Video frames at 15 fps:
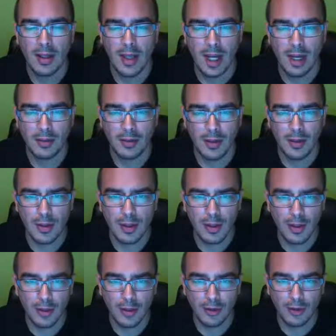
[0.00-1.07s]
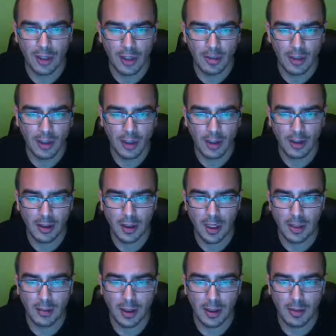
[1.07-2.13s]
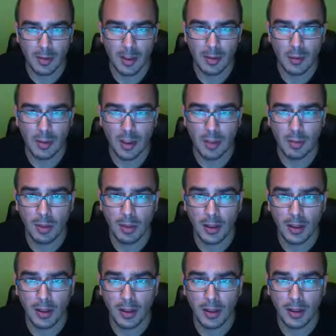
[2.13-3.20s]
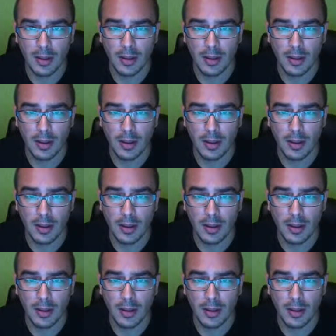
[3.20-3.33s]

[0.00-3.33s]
After you clean your sidebar here, I recommend one plugin.